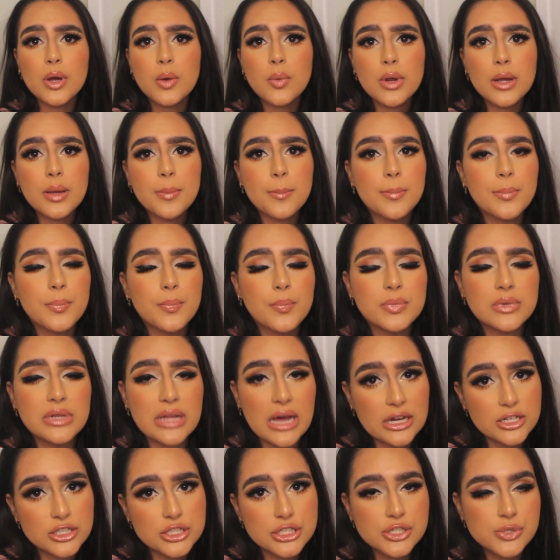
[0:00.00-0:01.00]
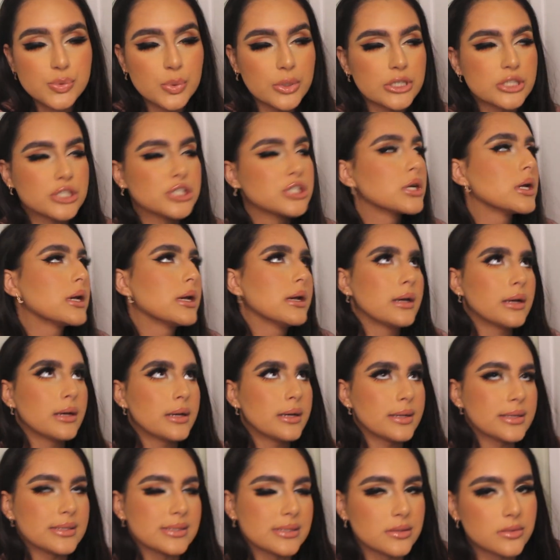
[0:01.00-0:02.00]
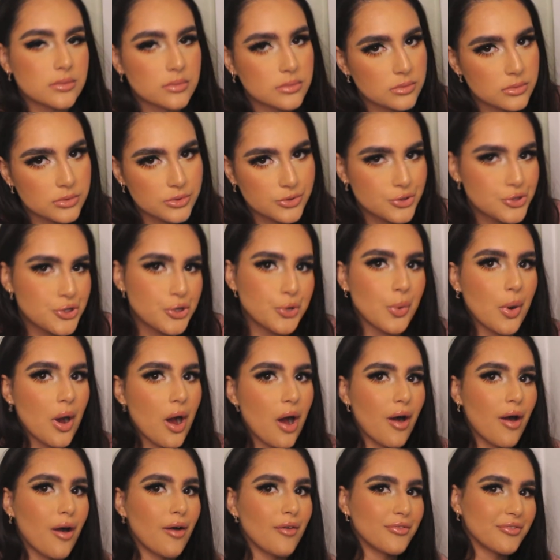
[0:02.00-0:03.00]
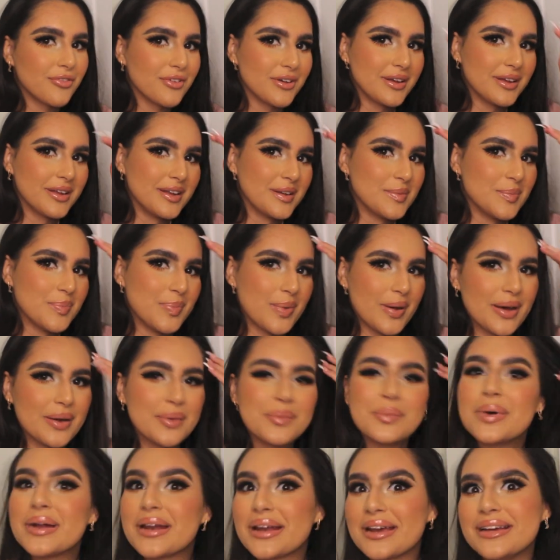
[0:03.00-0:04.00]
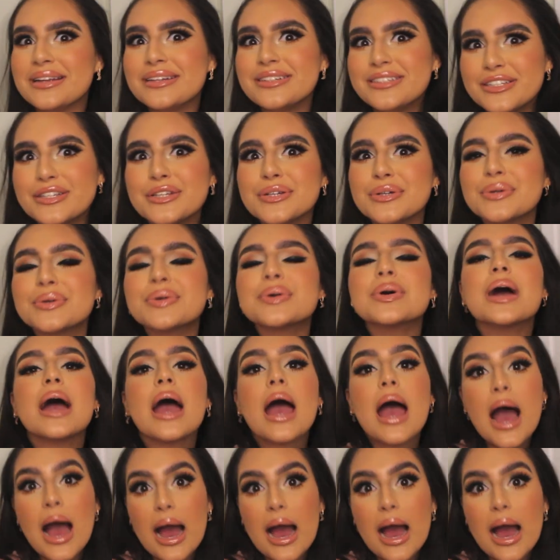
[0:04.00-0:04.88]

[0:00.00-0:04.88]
not wearing lashes, which isn't too often, but when I do,